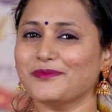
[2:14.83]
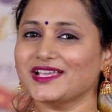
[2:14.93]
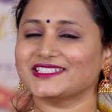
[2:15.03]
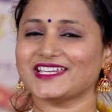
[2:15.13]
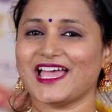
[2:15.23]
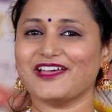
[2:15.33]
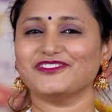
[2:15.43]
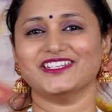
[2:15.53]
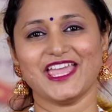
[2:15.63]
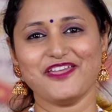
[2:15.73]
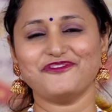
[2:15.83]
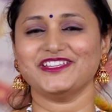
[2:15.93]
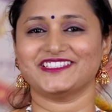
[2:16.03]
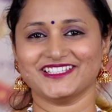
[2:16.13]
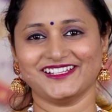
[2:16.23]
must have in every
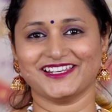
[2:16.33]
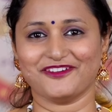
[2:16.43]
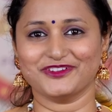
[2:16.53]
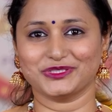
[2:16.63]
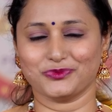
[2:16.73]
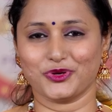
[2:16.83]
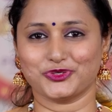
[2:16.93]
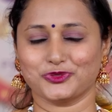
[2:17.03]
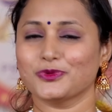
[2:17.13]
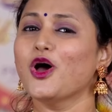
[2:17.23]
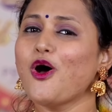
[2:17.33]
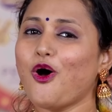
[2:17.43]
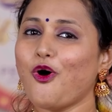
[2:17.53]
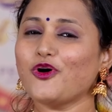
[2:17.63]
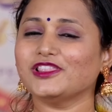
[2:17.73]
silk lover's wardrobe.
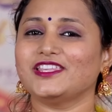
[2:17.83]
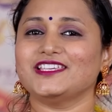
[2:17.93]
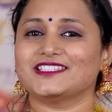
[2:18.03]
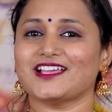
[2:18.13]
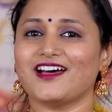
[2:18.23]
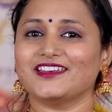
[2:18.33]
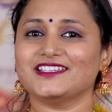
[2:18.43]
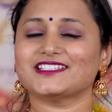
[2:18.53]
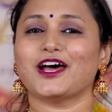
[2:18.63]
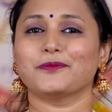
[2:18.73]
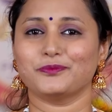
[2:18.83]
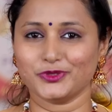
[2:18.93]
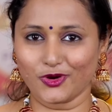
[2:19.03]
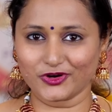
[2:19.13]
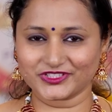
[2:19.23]
All these saris are
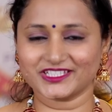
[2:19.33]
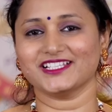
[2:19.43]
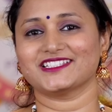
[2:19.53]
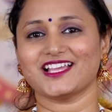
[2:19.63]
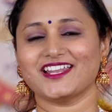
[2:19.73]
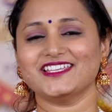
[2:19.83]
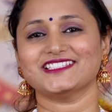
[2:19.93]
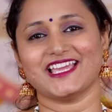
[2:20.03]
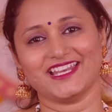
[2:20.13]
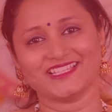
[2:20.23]
pure silk saris and